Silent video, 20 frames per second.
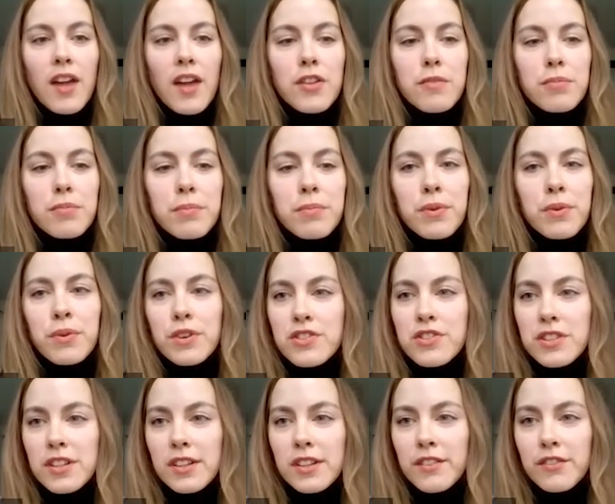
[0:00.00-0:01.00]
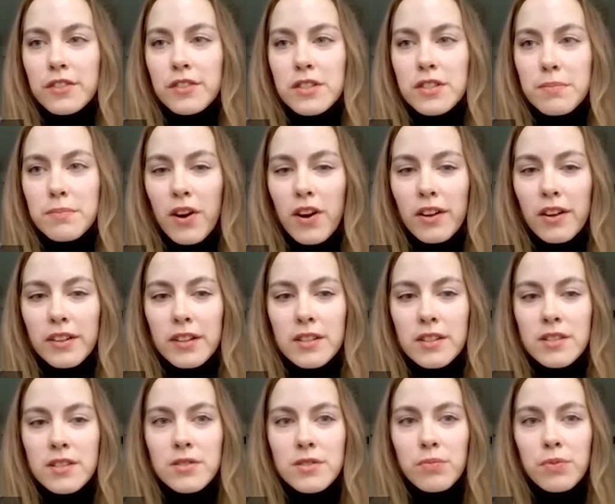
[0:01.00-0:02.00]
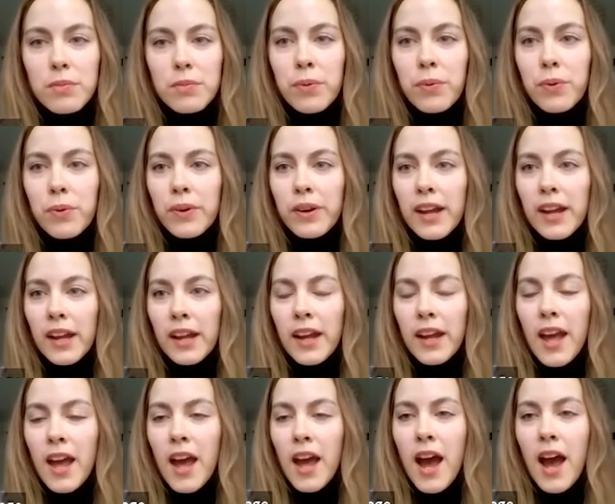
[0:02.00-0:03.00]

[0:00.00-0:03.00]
the proportion of respondents reporting